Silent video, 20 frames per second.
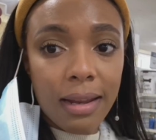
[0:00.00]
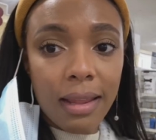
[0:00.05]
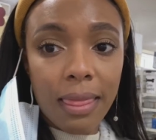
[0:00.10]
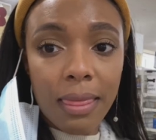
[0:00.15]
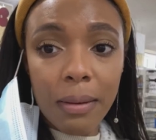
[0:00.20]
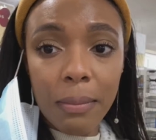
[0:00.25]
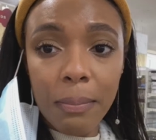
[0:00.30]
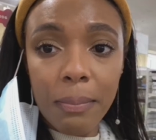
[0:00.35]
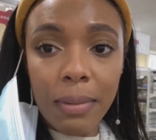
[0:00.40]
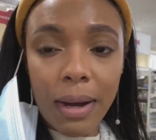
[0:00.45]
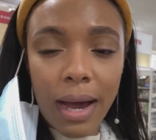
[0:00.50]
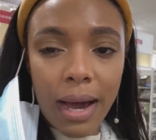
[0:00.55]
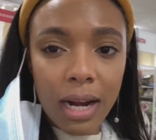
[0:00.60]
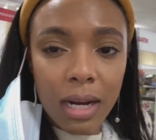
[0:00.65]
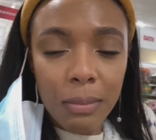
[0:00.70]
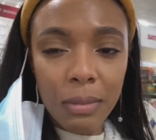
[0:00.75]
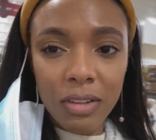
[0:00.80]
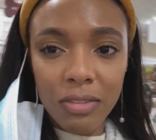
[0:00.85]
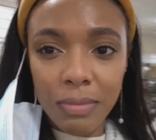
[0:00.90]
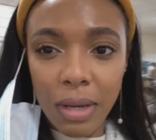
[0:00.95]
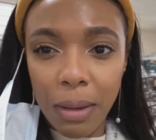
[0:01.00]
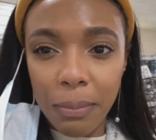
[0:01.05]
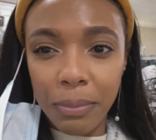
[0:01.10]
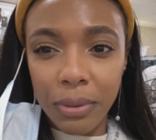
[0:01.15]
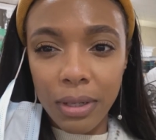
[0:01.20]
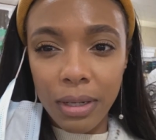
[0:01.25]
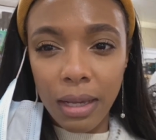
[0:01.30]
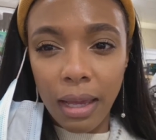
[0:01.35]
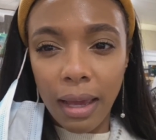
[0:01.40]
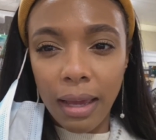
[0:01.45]
the bottom of my
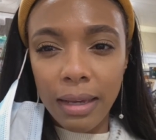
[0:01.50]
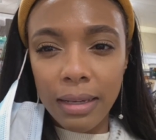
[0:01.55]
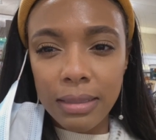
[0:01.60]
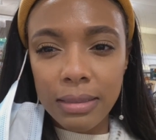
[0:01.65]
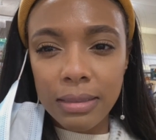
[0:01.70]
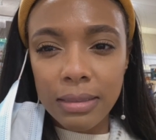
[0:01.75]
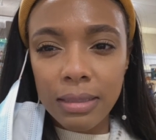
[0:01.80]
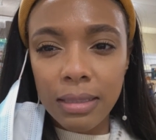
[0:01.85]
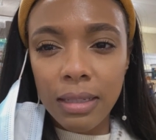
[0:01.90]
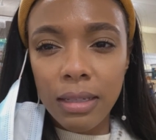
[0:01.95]
bookcase,